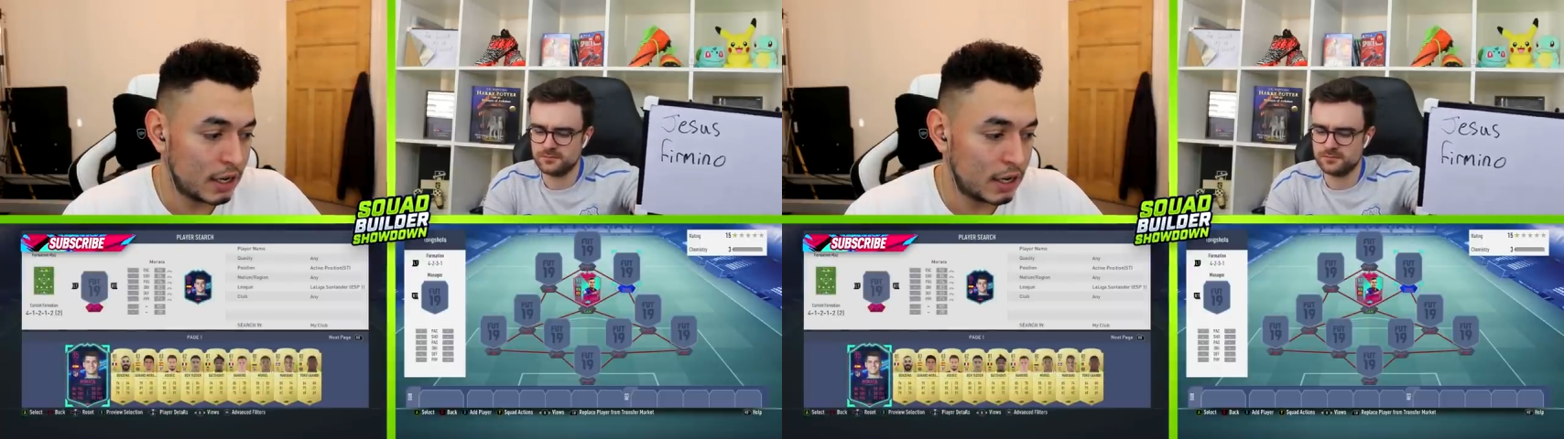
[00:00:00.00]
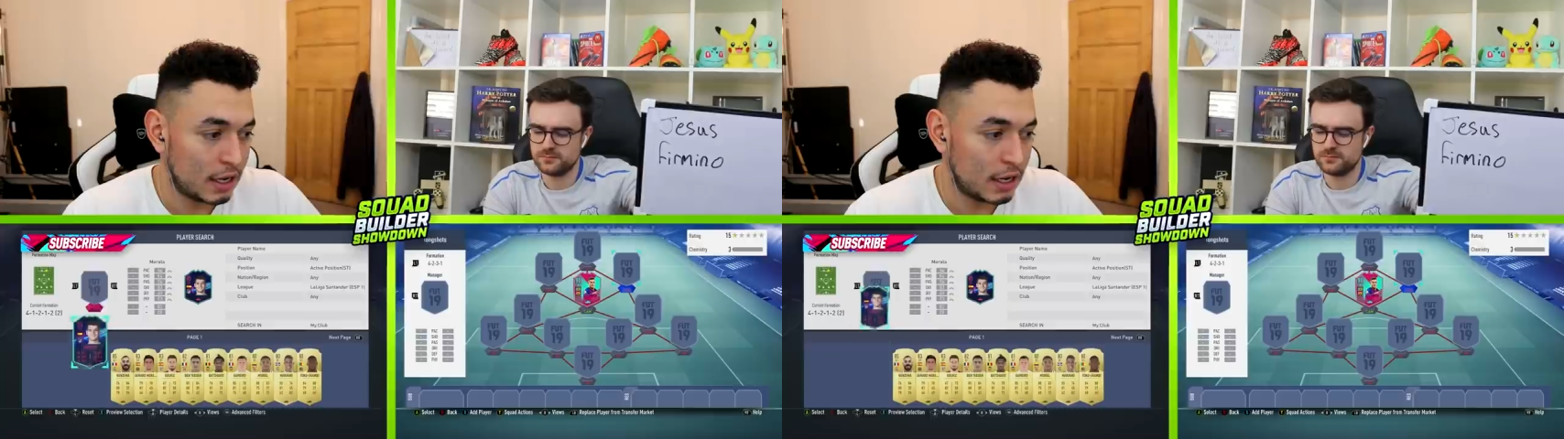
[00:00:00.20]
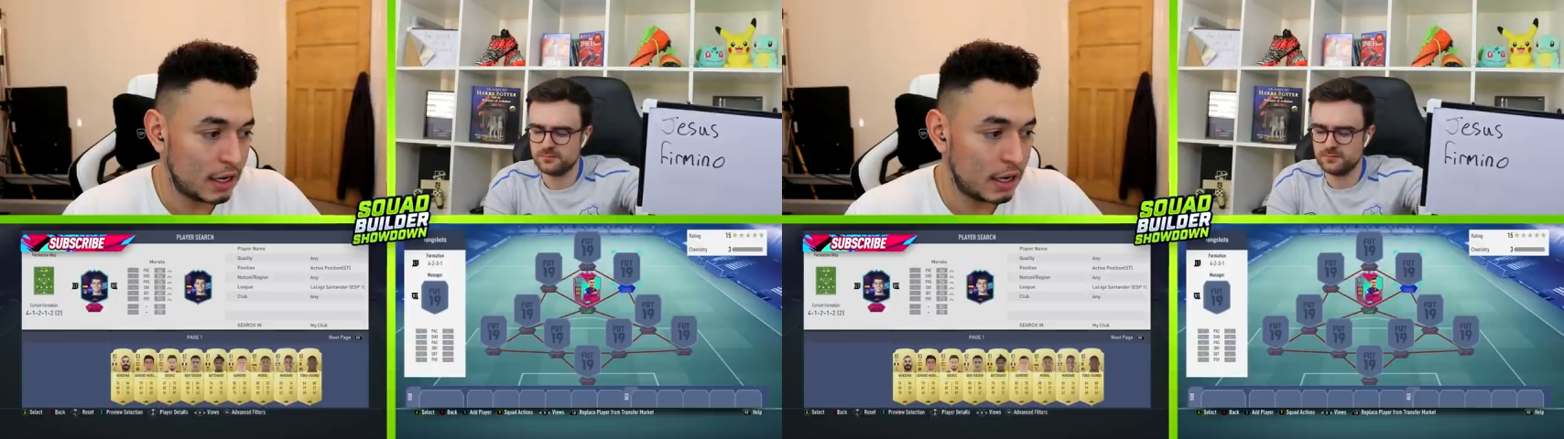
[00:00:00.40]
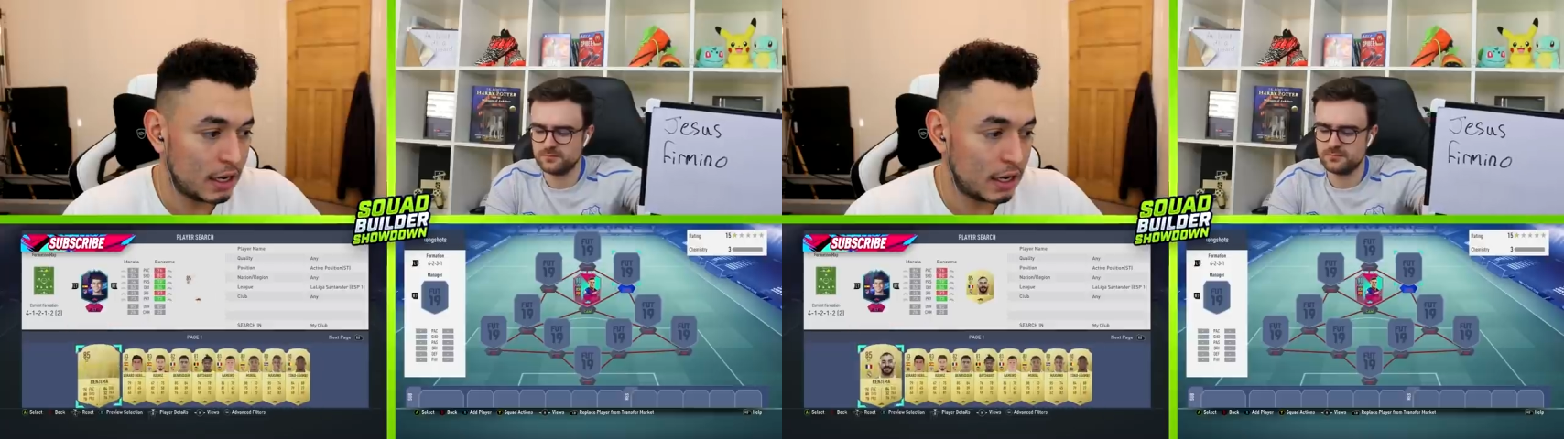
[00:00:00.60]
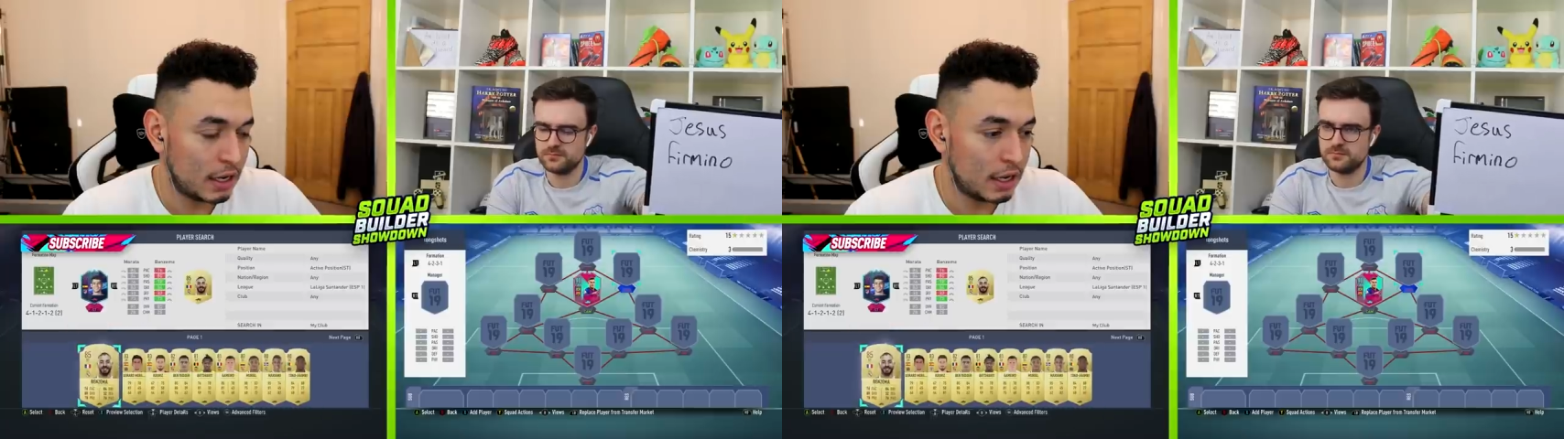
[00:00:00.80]

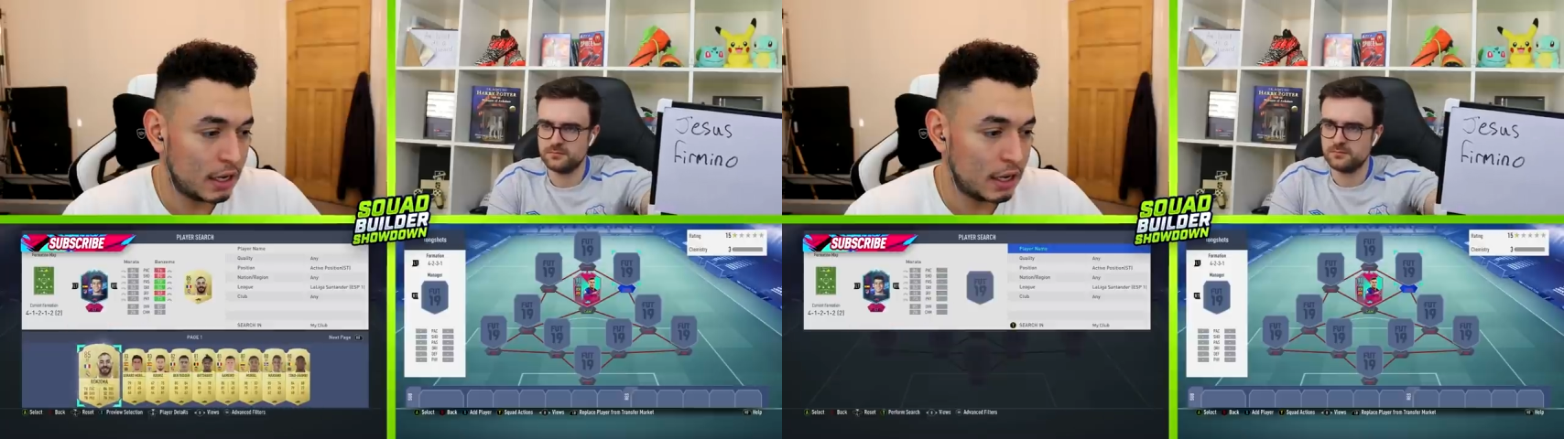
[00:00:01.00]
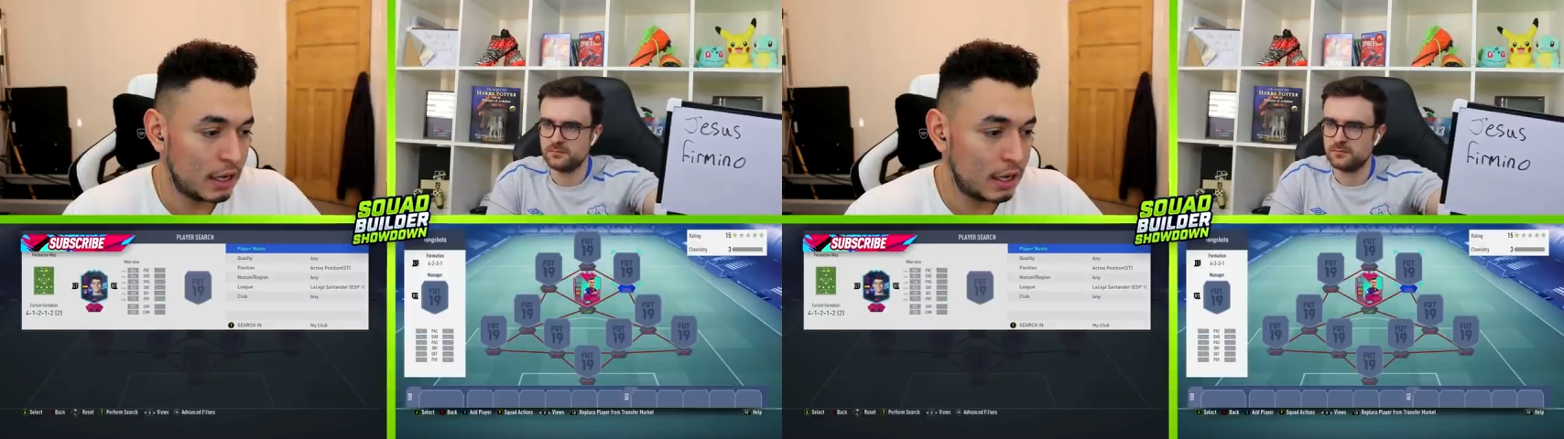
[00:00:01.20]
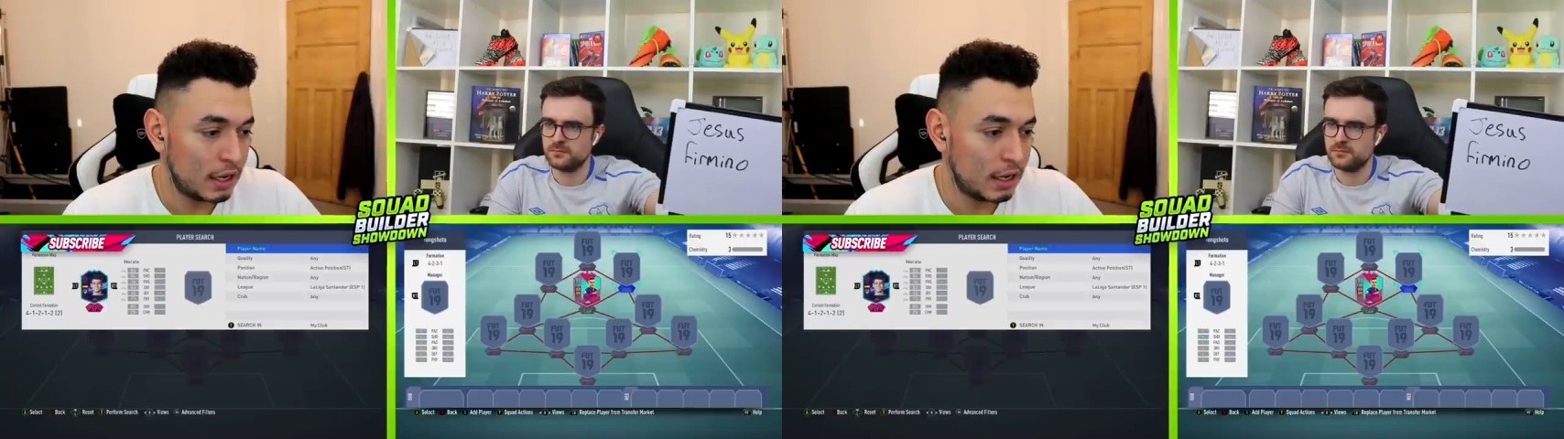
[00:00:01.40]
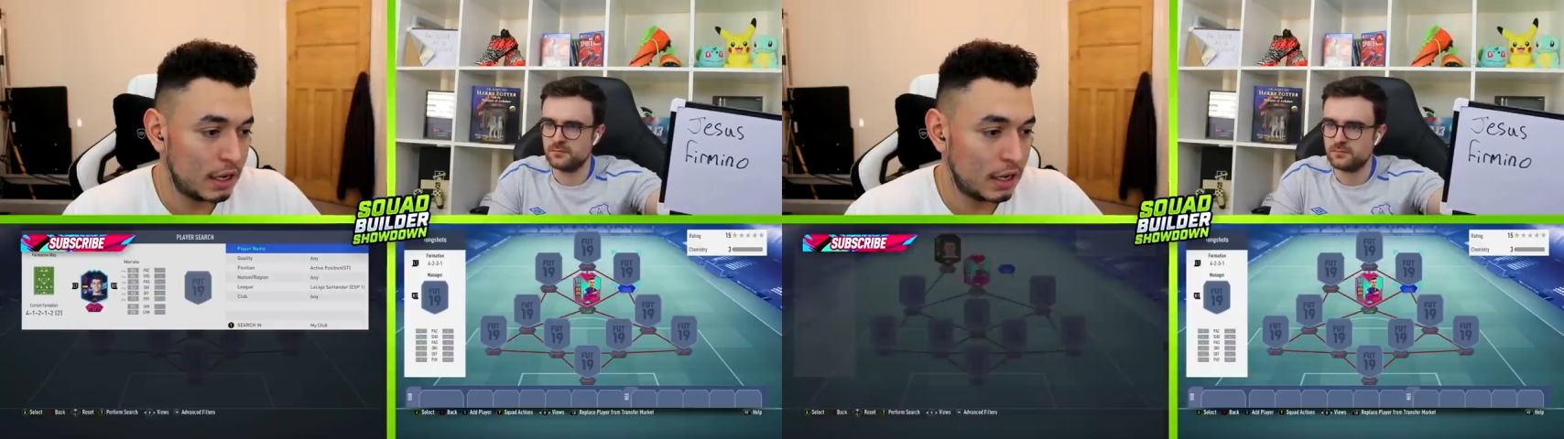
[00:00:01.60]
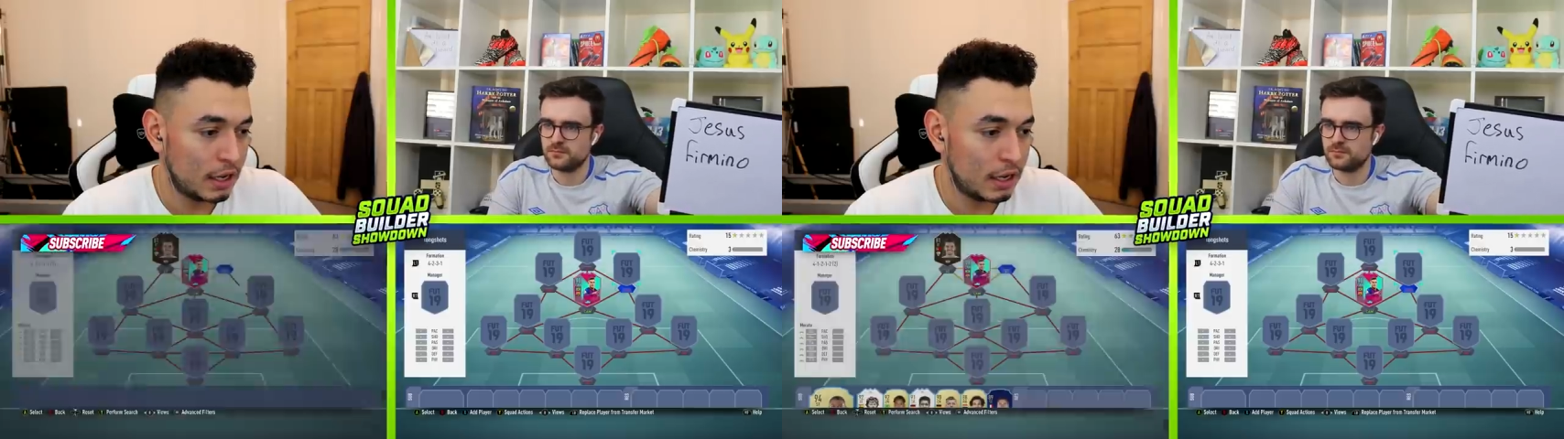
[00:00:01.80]
[no speech]